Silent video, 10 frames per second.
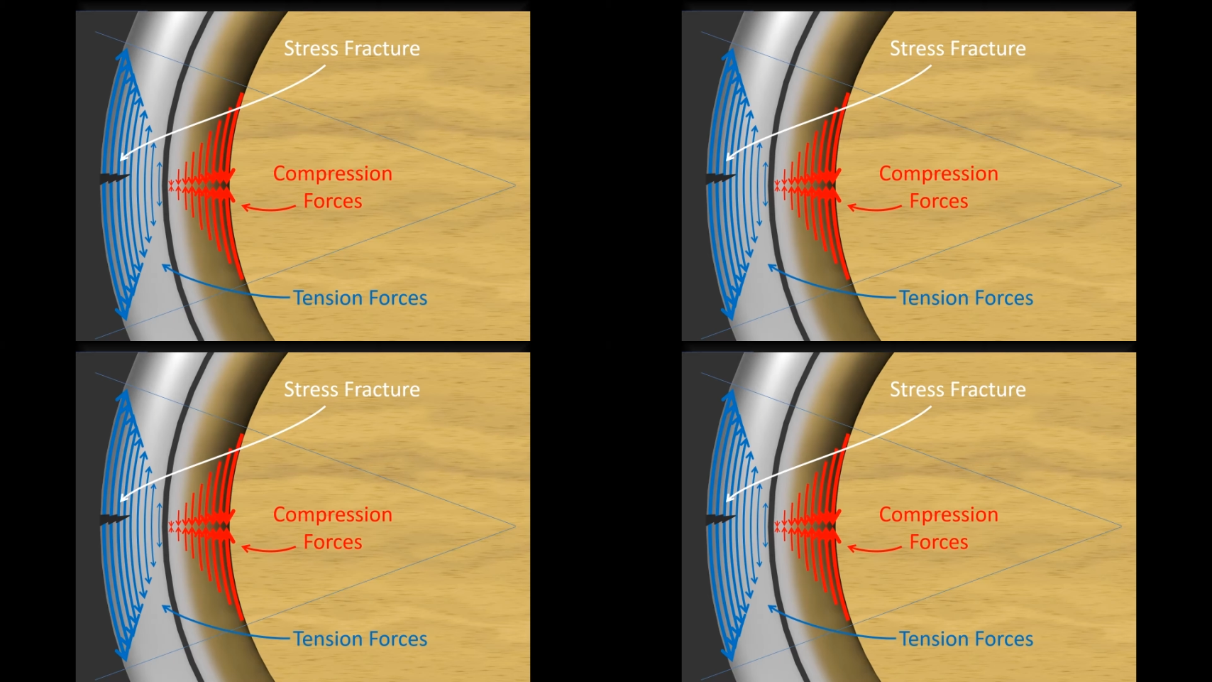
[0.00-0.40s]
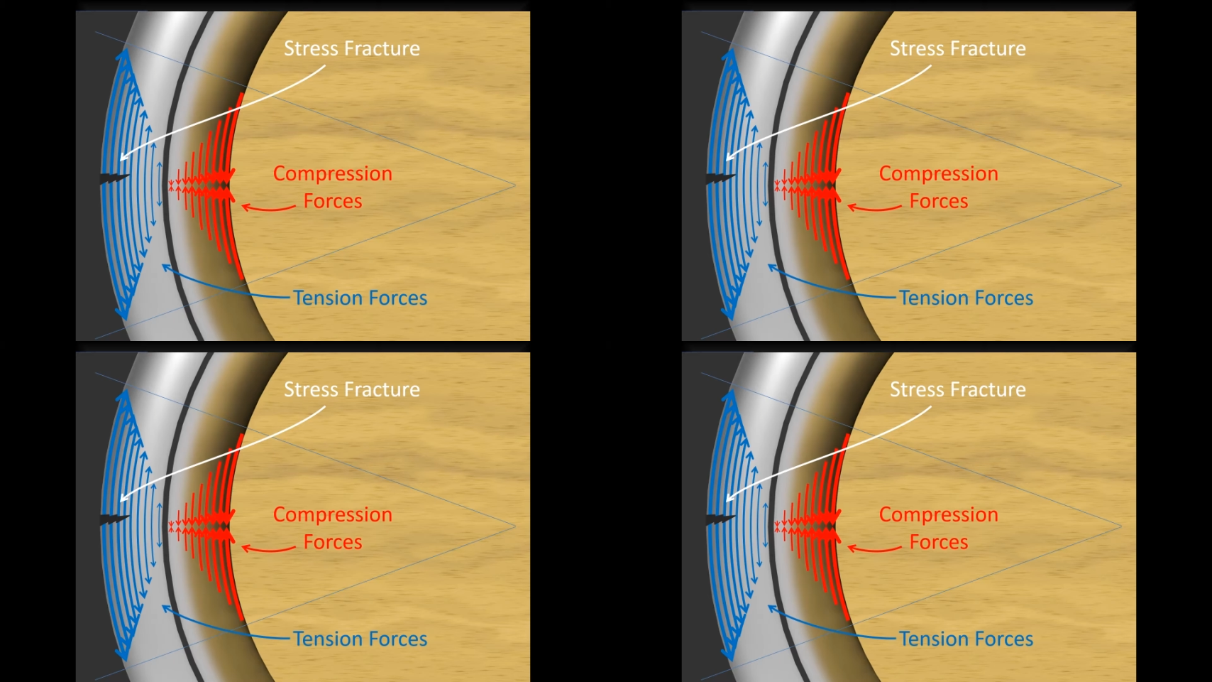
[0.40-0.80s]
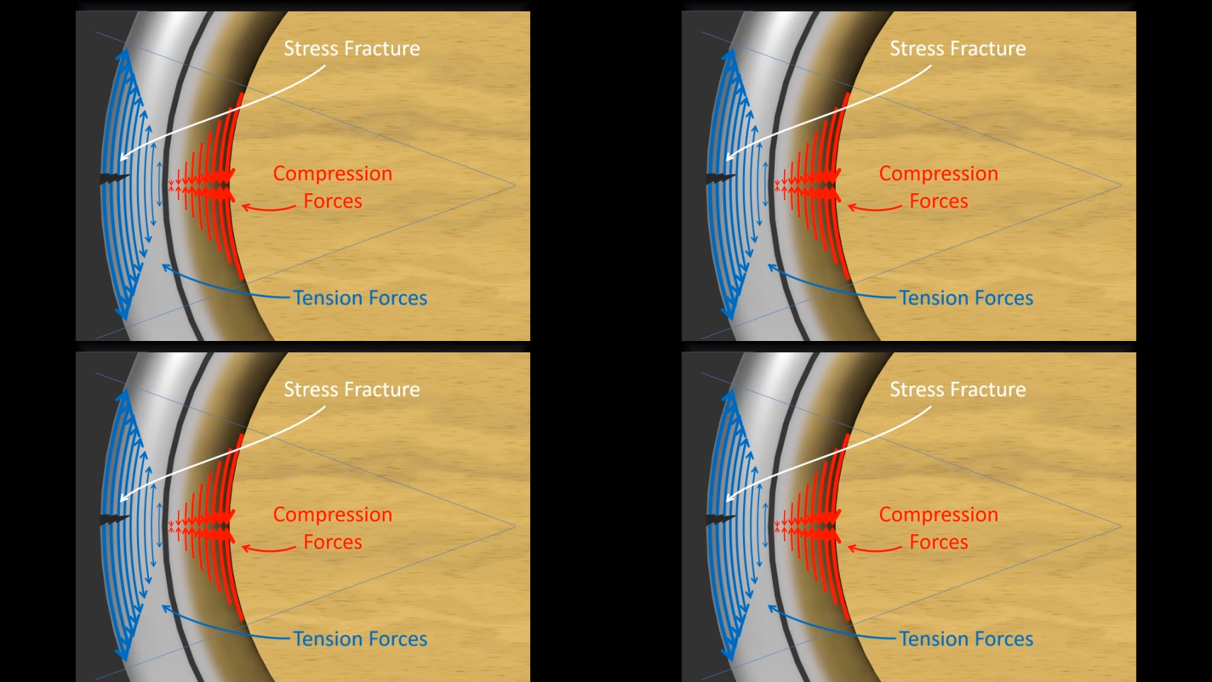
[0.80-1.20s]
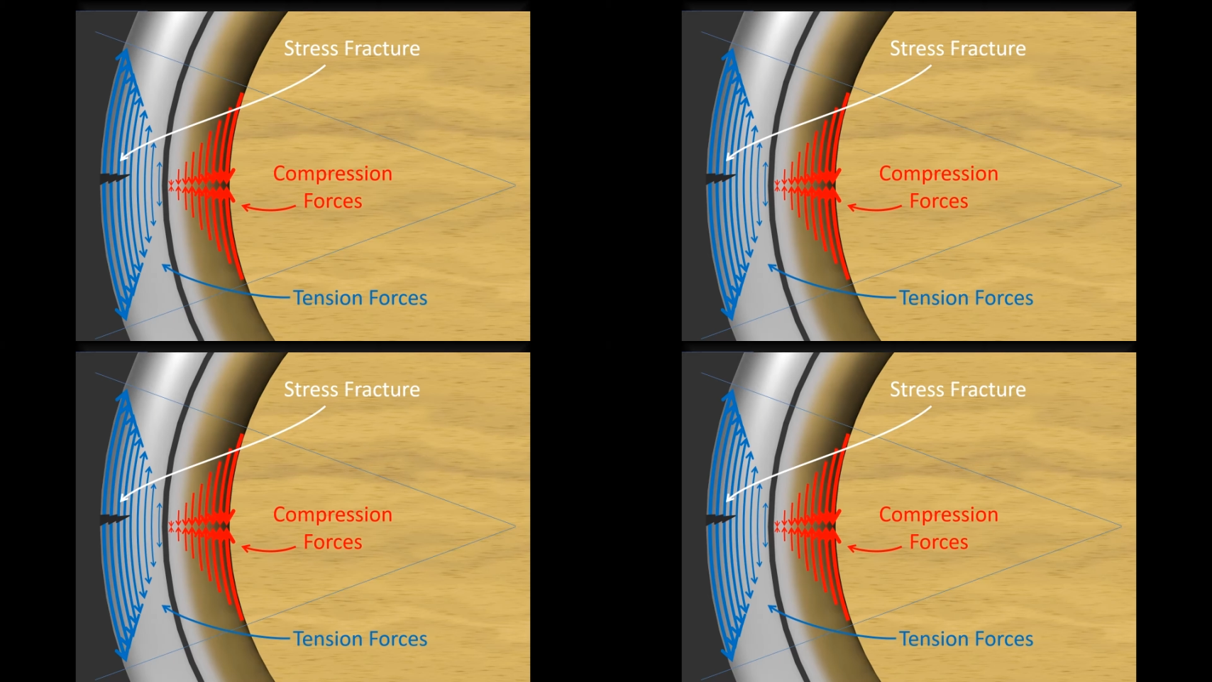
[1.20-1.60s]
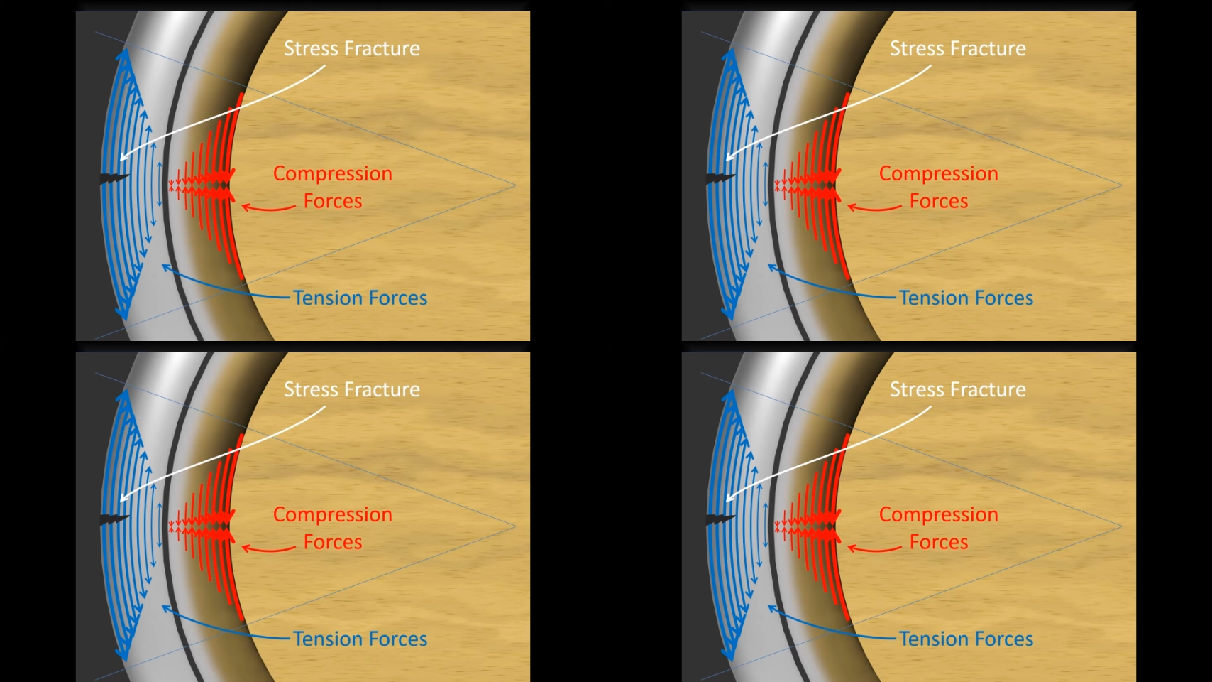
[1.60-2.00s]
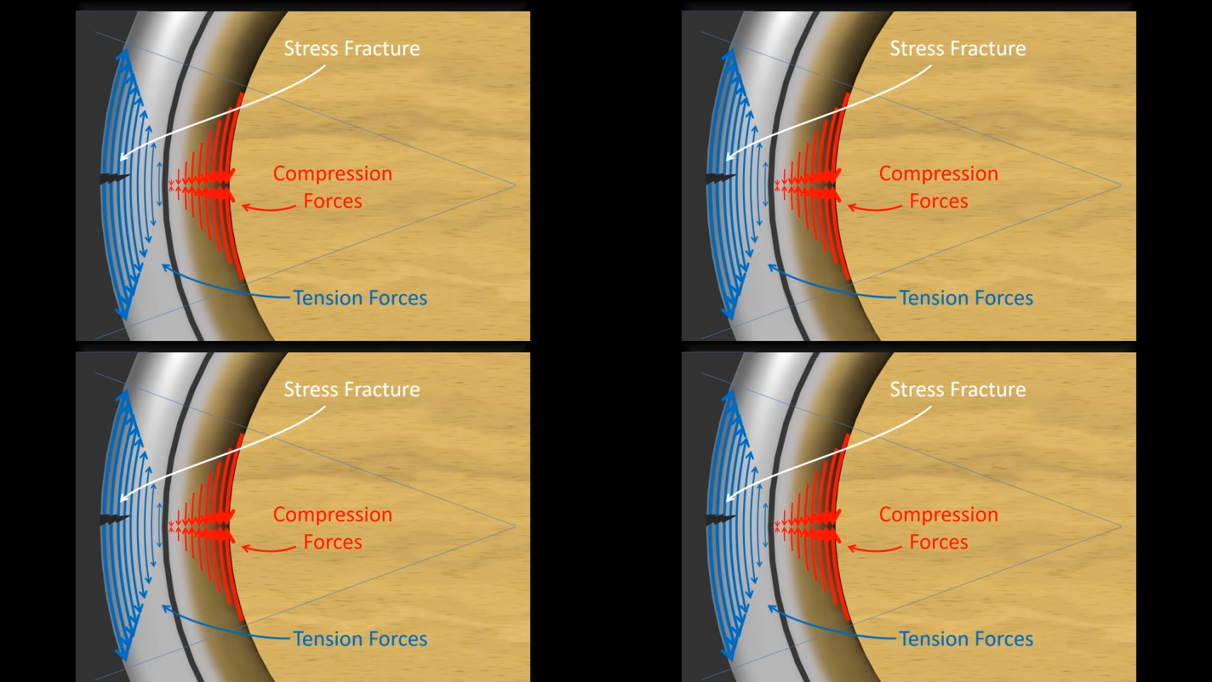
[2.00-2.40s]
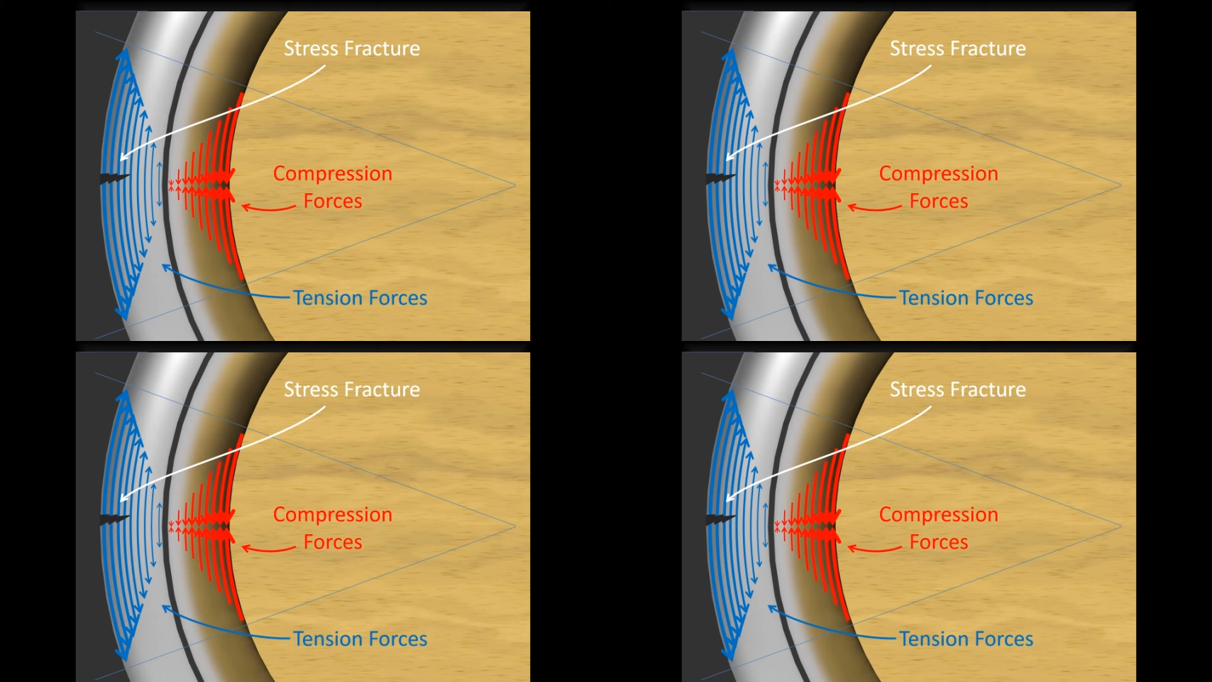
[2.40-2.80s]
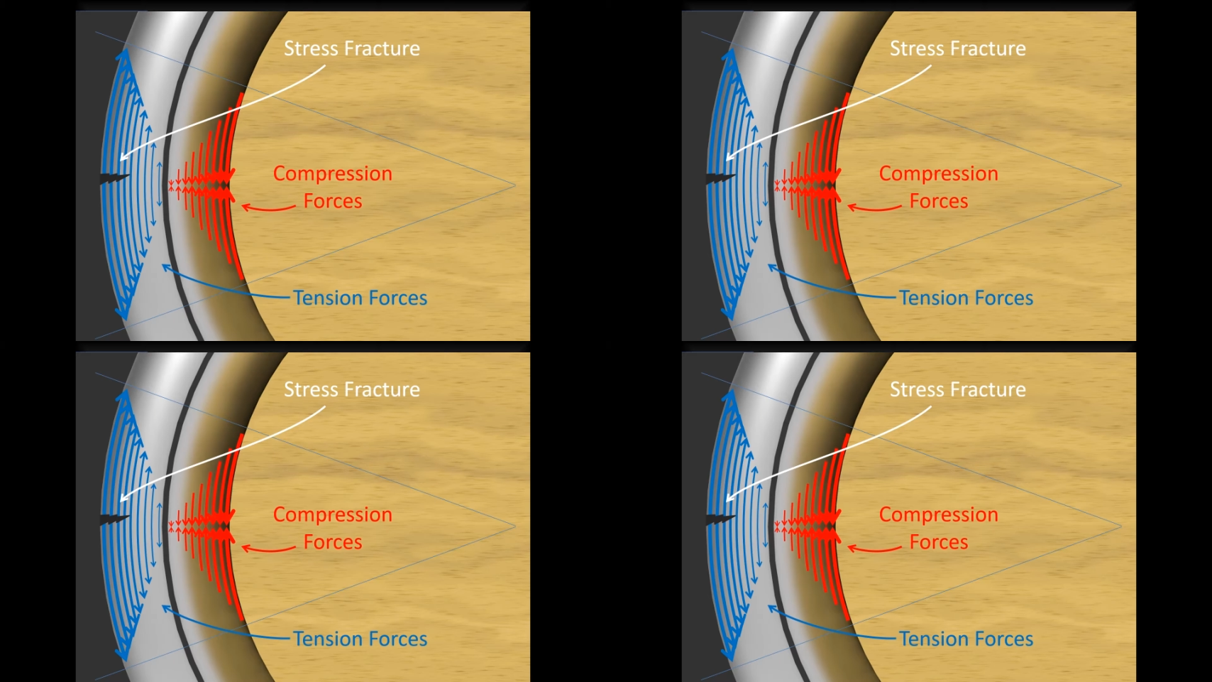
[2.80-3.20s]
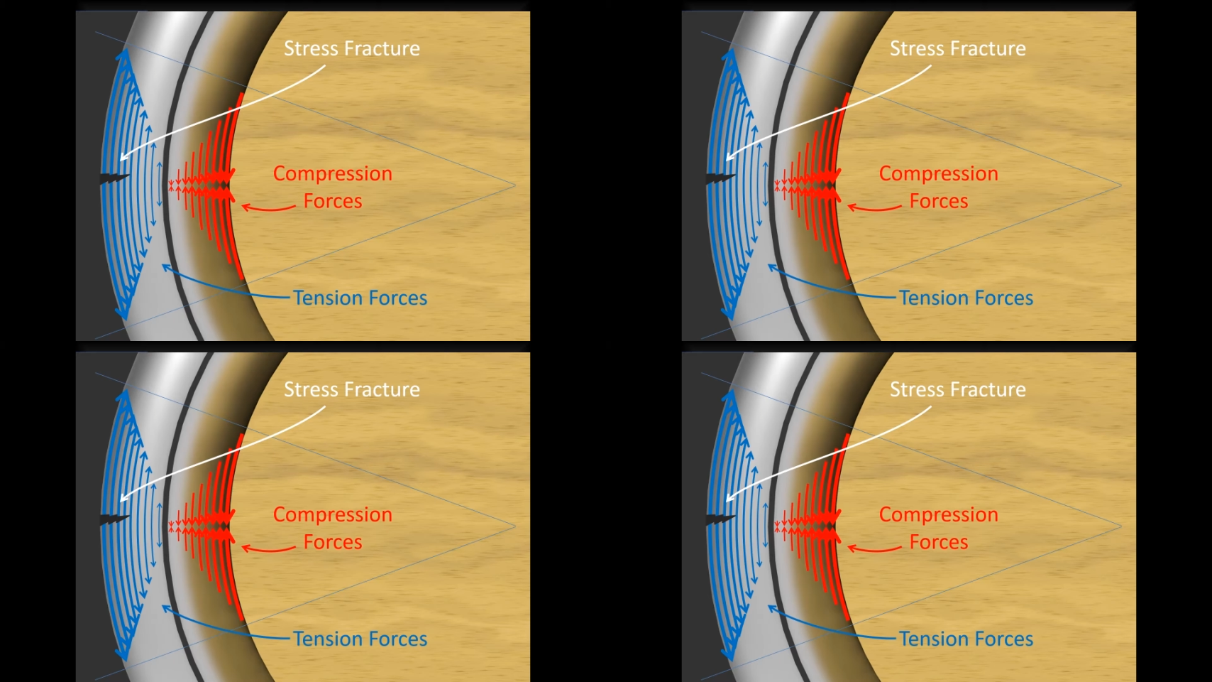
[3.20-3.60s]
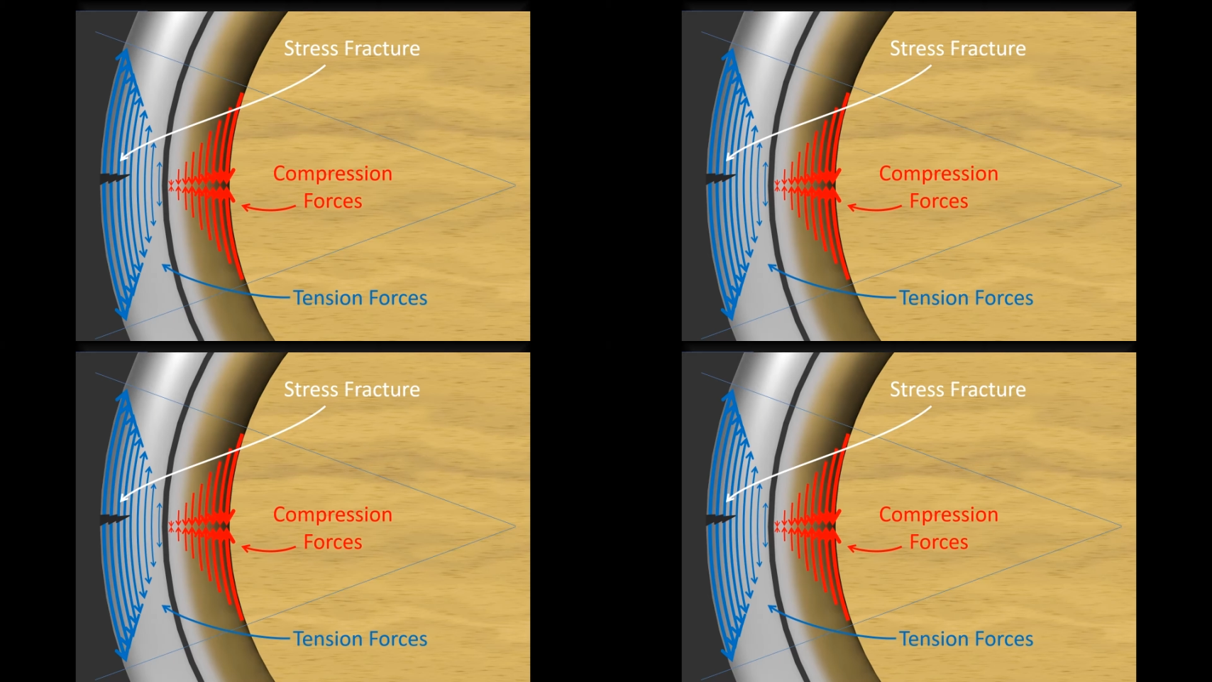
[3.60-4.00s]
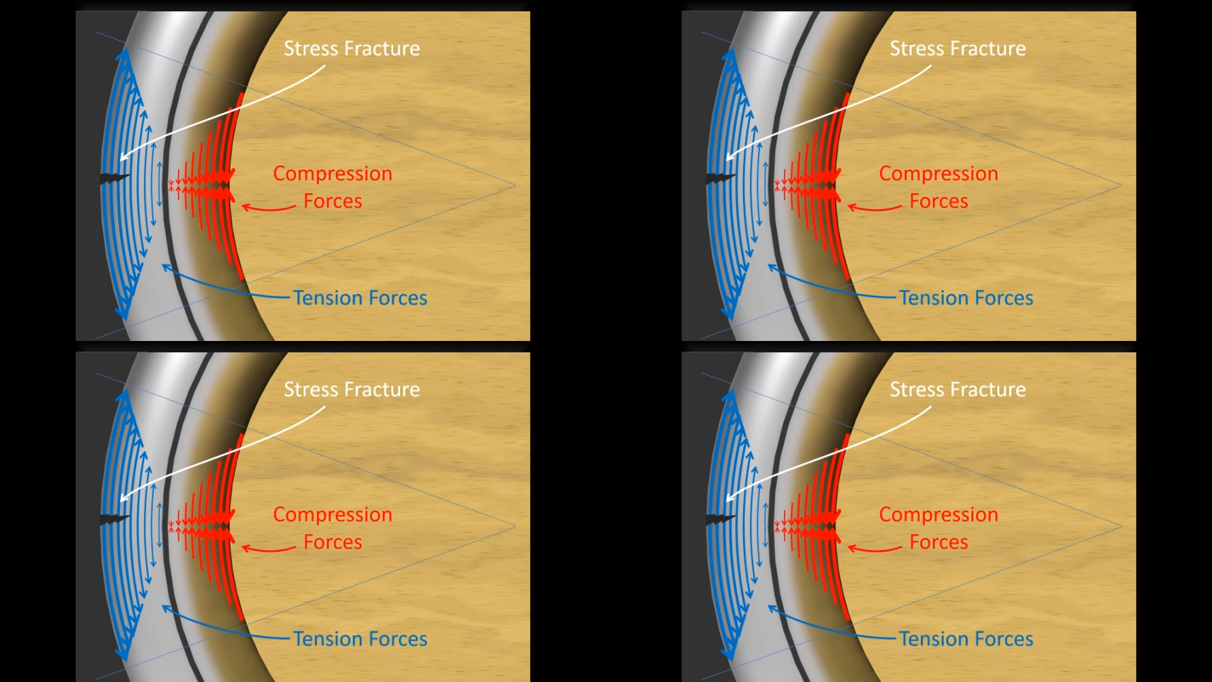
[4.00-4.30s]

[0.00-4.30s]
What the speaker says: No face is visible, so there are no lips to read.